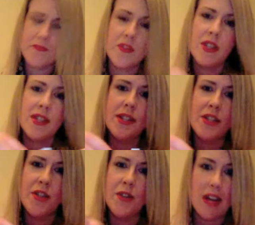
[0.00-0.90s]
So this is a
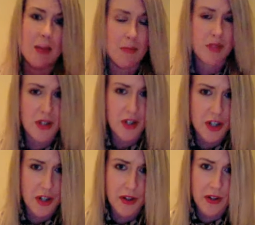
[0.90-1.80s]
2 clip. I'm just going to
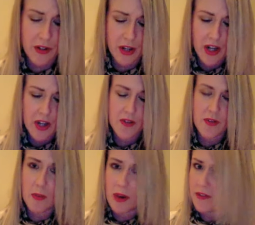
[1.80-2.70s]
show you
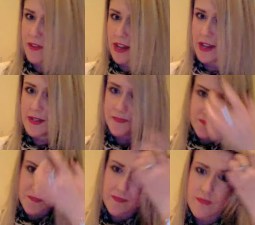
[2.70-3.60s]
sort of one of these.
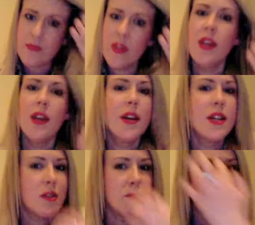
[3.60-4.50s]

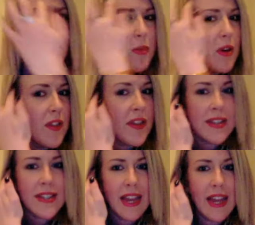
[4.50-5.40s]
So I'm just going to put
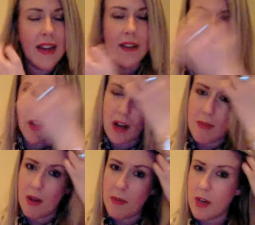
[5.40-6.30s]
this in,
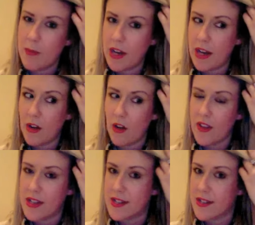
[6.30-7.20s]
I'm going to put it in on
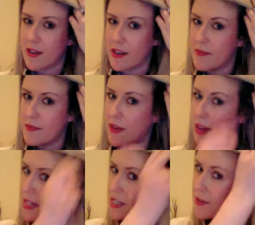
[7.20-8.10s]
this side.
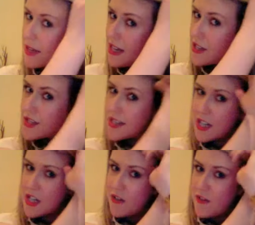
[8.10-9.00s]
Okay, so again, just
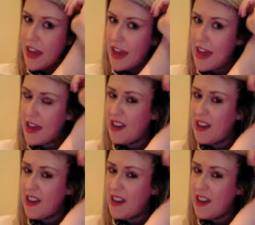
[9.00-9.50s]
section off your hair.